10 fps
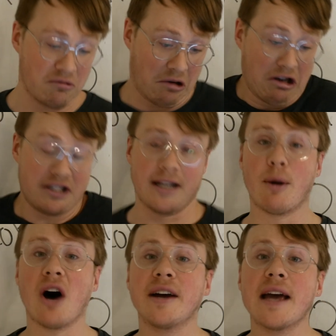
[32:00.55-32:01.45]
Is it a
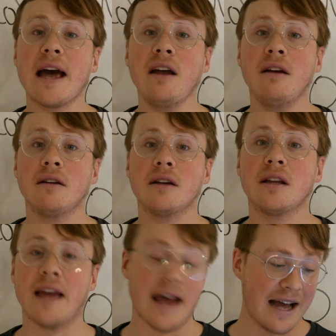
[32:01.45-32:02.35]
poly A?
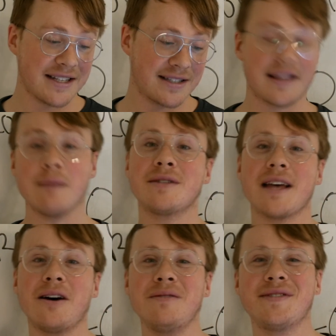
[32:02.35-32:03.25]
They asked
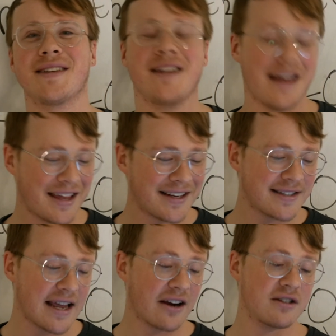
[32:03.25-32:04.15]
themselves, and they did
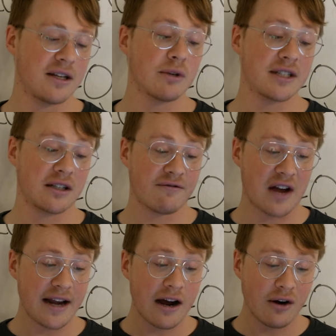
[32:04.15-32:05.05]
Sanger sequencing to
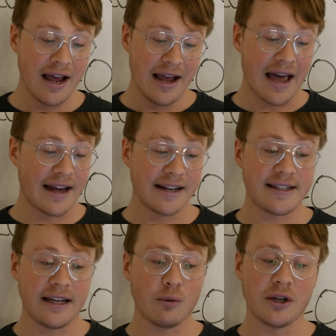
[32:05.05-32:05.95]
find out. And
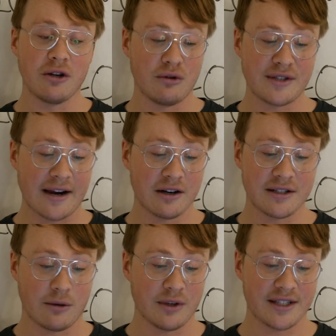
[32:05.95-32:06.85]
indeed, when you do Sanger
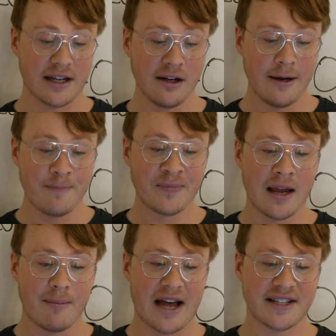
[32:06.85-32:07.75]
sequencing,
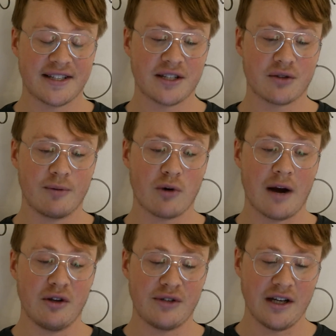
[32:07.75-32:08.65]
past this 3'
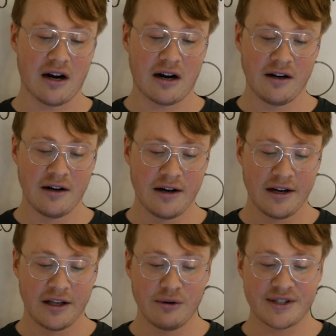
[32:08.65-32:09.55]
UTR,
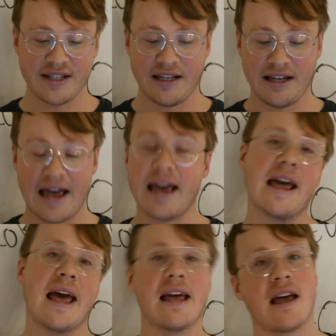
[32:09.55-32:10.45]
you see
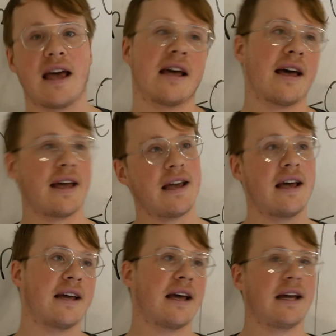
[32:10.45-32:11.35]
A,
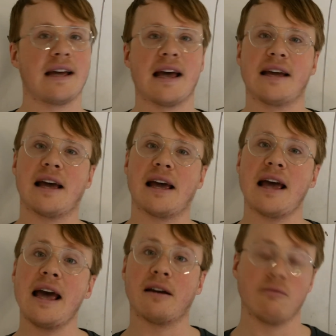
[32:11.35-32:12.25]

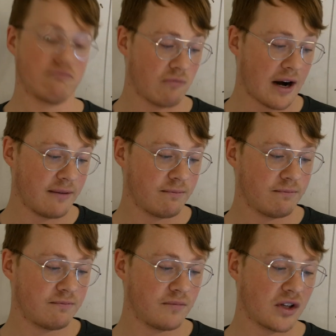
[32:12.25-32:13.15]
right?
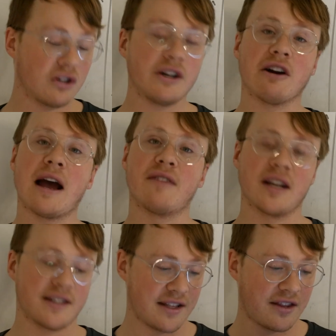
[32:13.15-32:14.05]
Clear
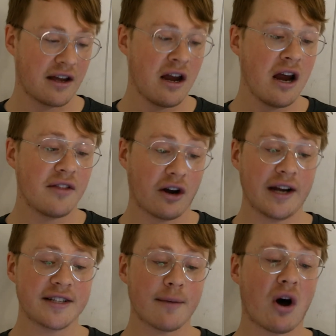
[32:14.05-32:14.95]
evidence that there
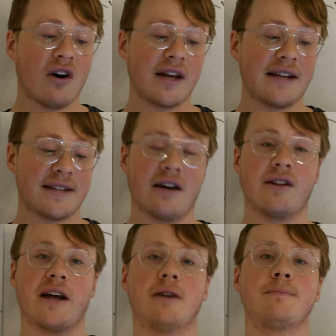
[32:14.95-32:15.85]
is a poly A tail
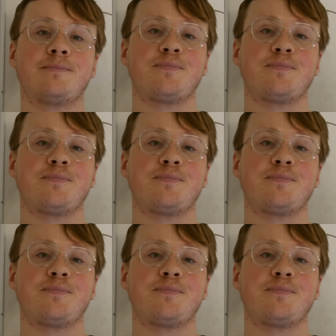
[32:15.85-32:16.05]
there.